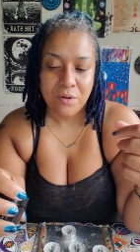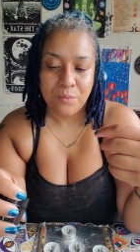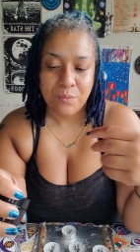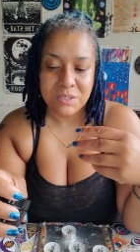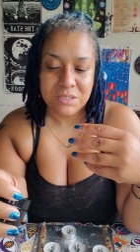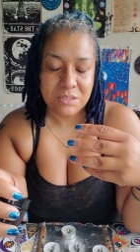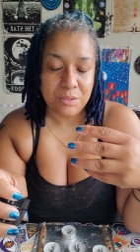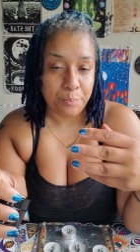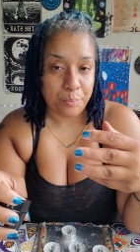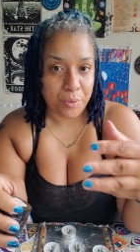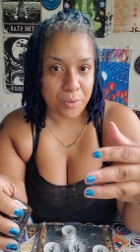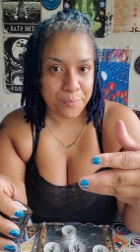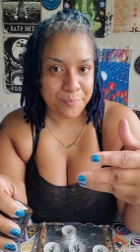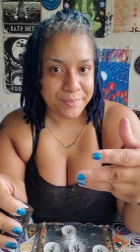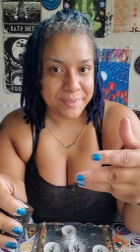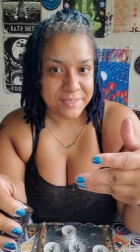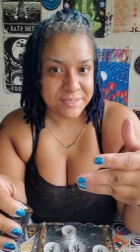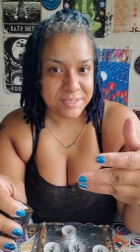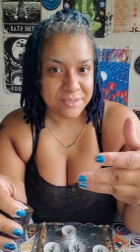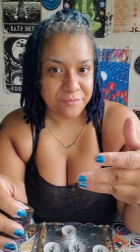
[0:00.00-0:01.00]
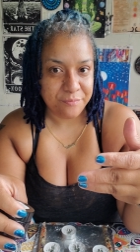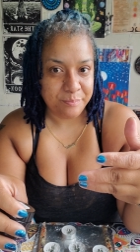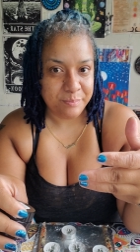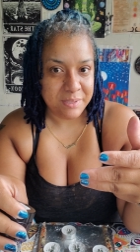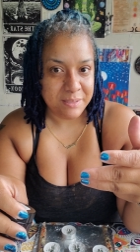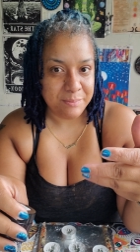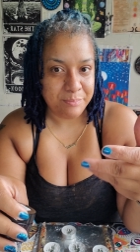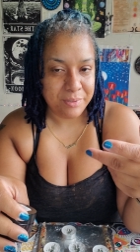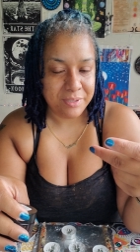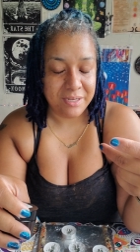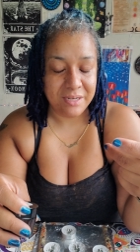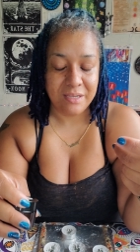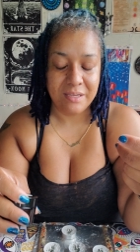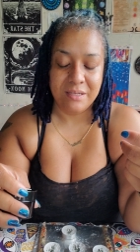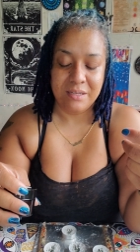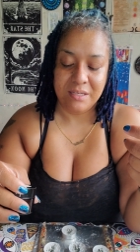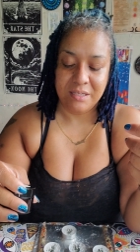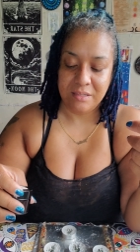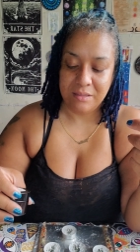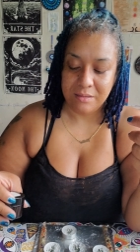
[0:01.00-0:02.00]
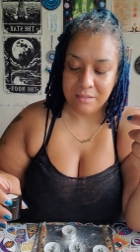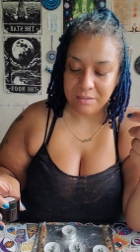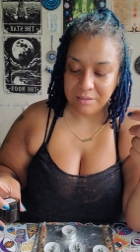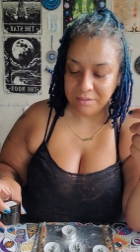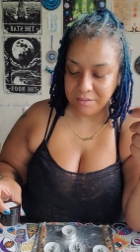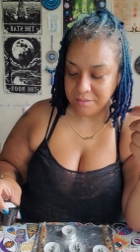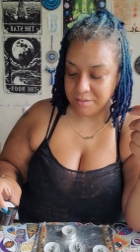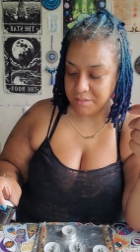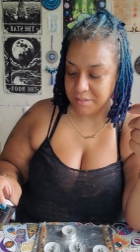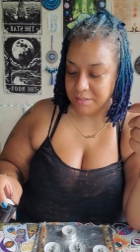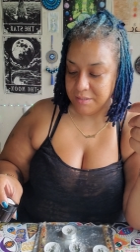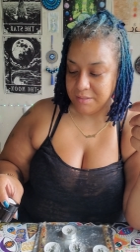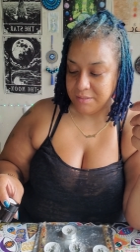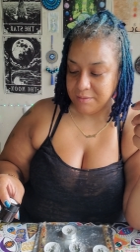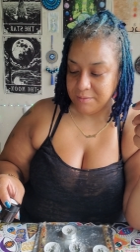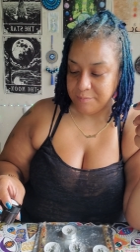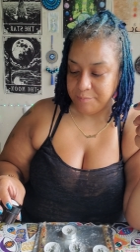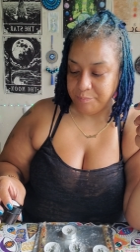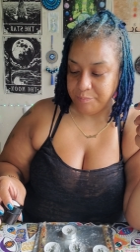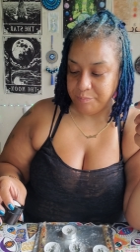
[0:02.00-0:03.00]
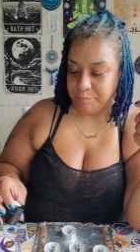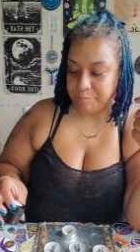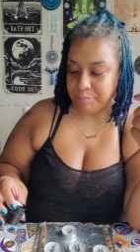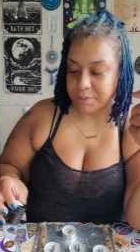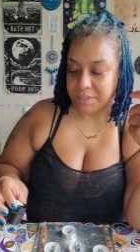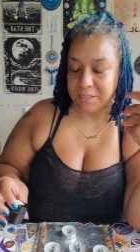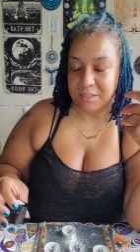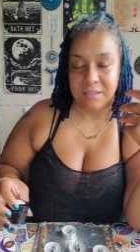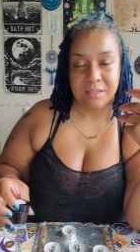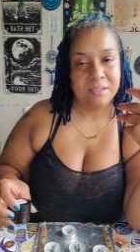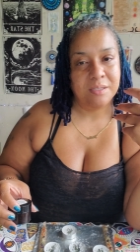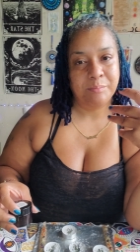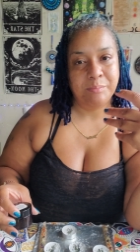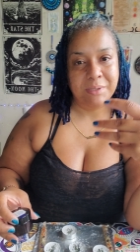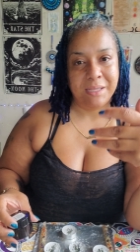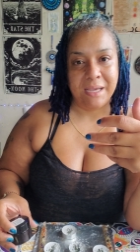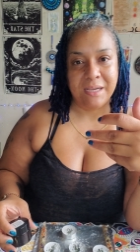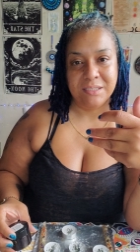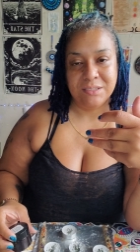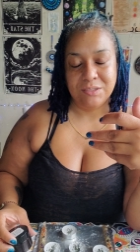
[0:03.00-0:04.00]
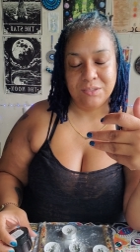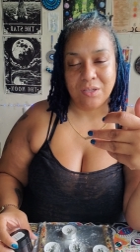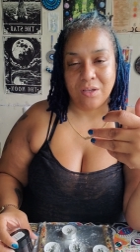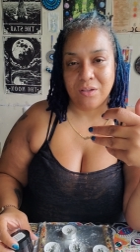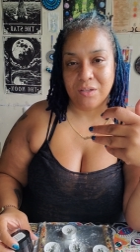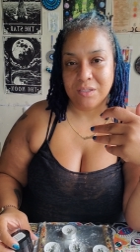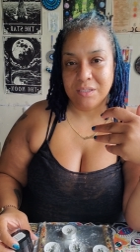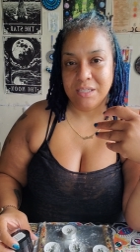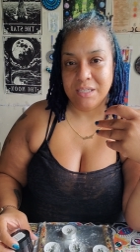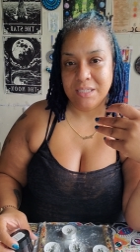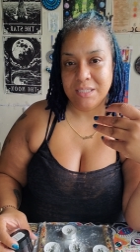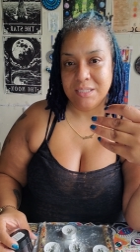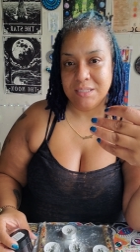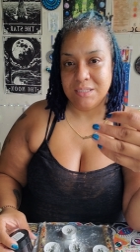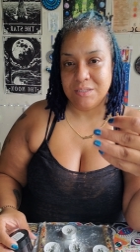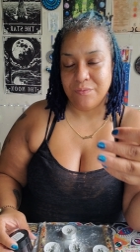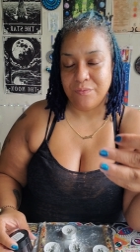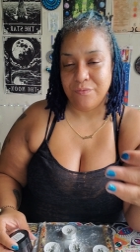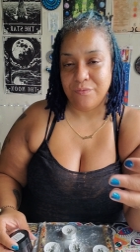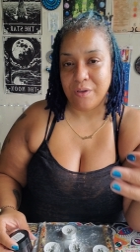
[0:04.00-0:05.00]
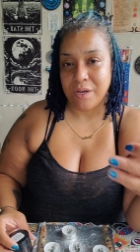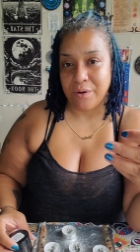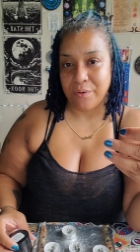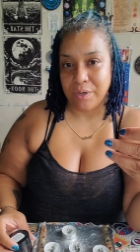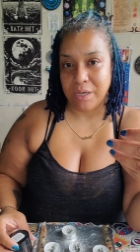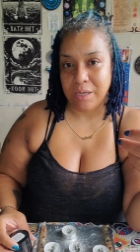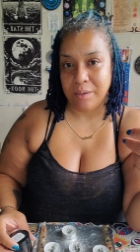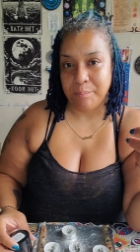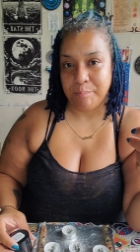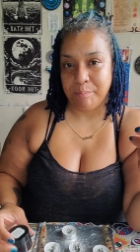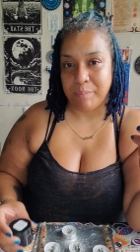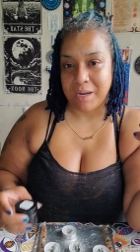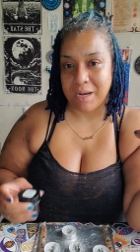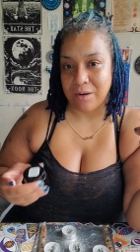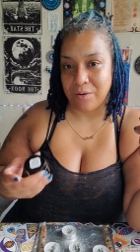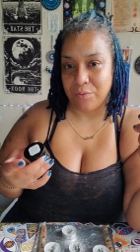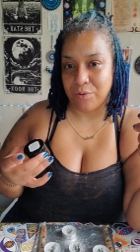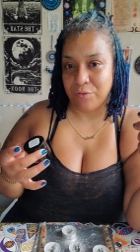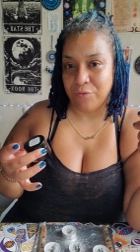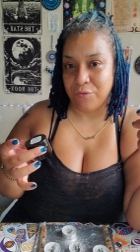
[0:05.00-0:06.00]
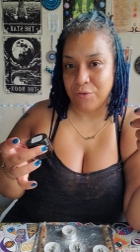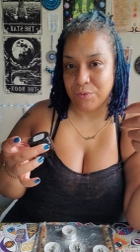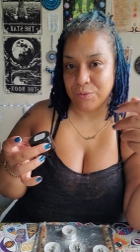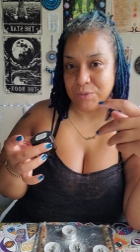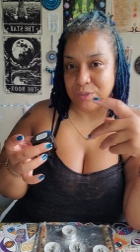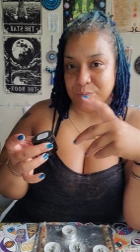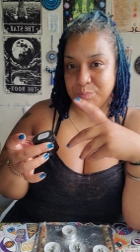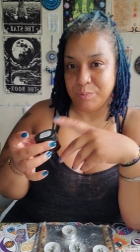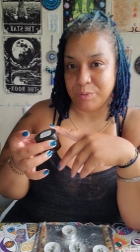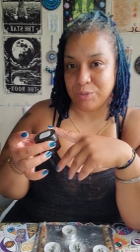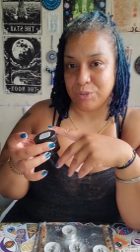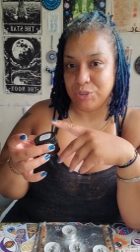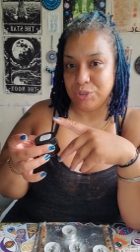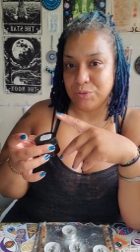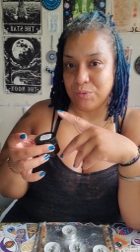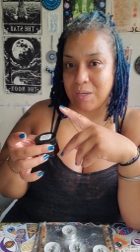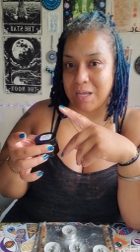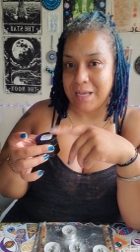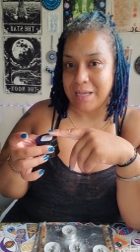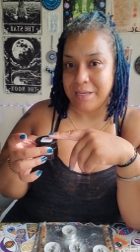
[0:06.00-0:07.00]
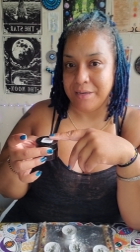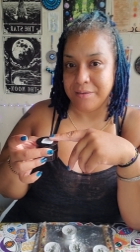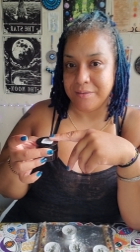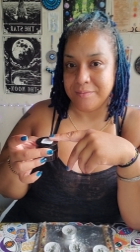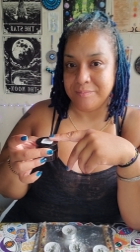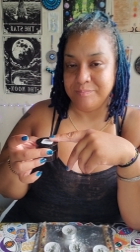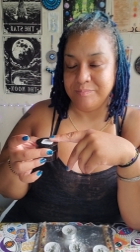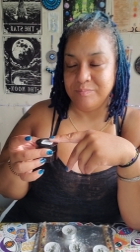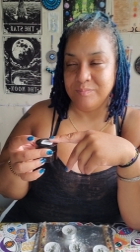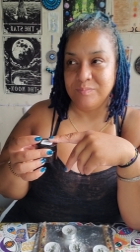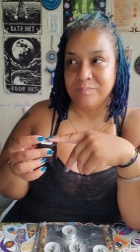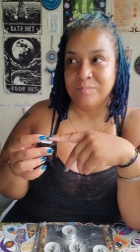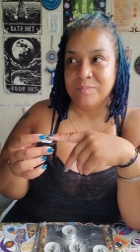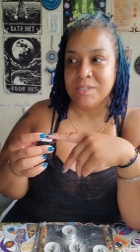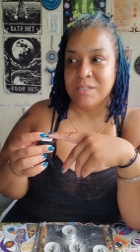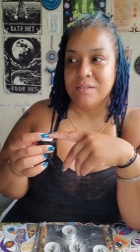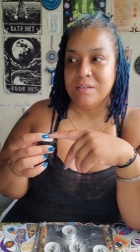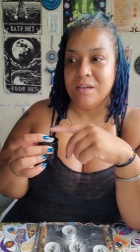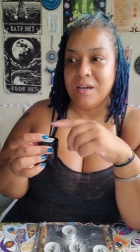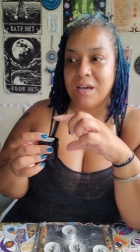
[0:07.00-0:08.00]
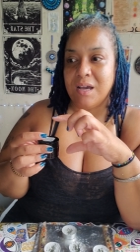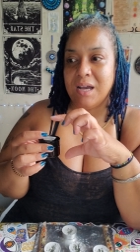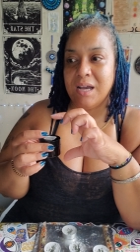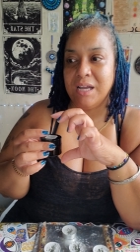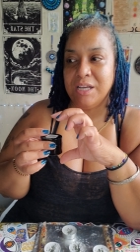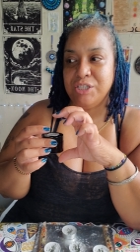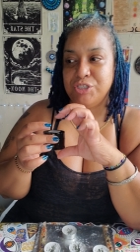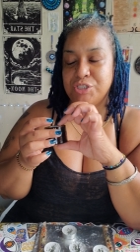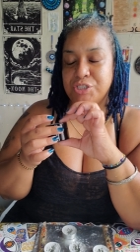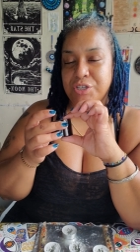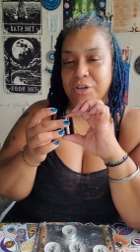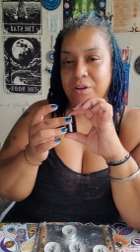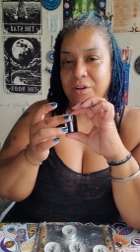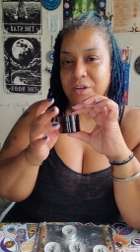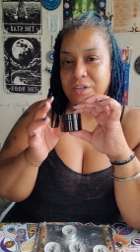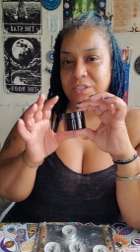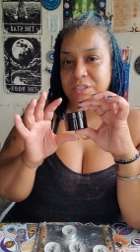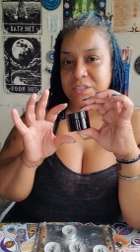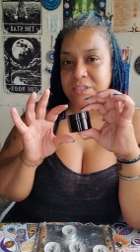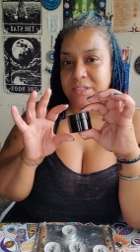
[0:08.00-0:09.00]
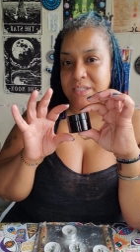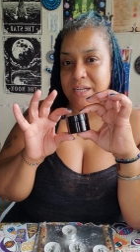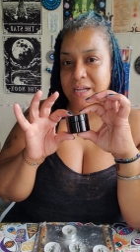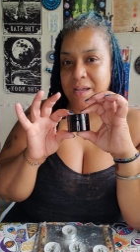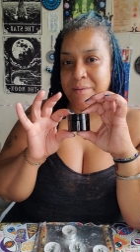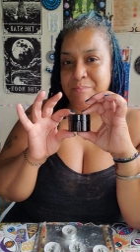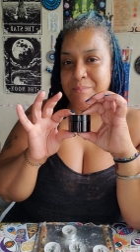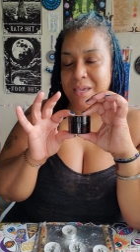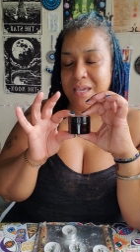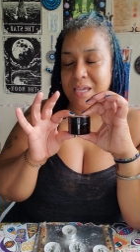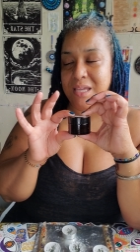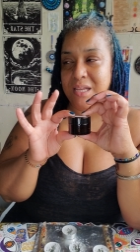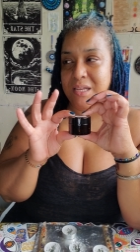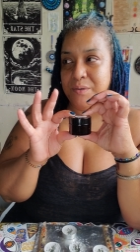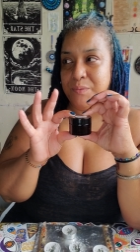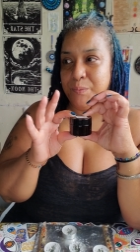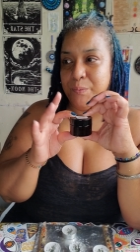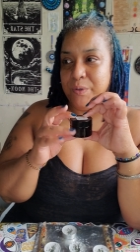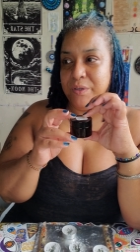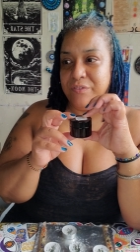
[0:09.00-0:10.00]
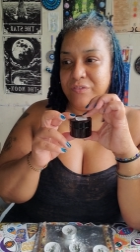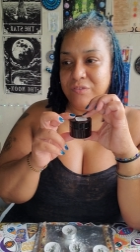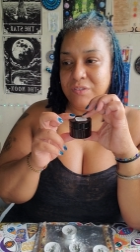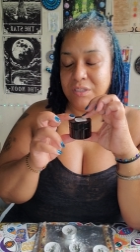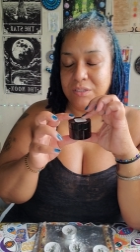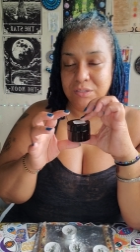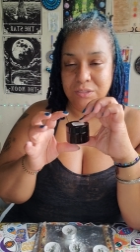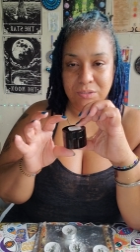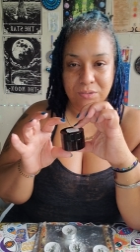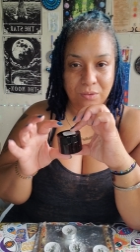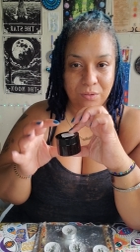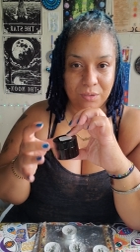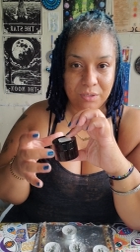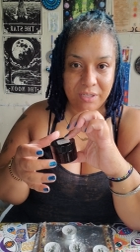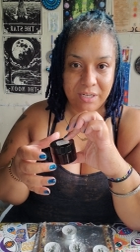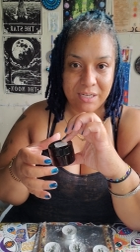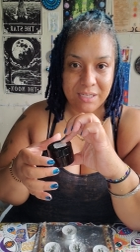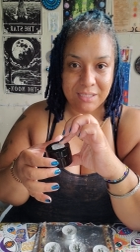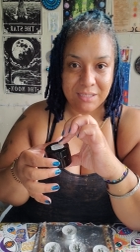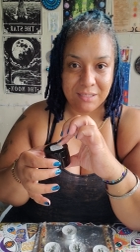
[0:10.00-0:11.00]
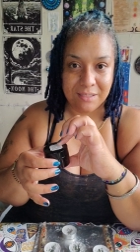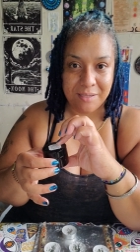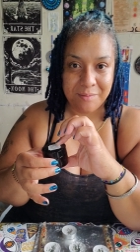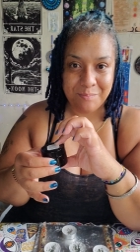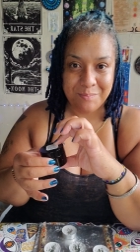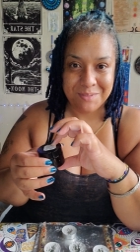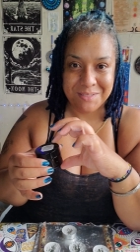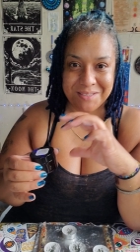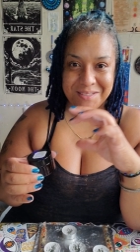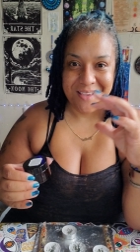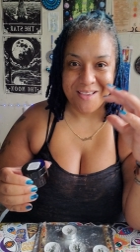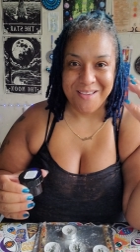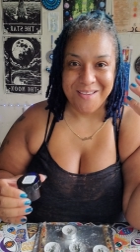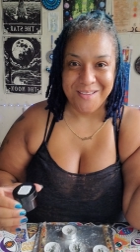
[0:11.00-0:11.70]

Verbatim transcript: what's the purpose of me putting it in there. But the black salt is very powerful spiritual item. I charged it, I made it with the solar eclipse.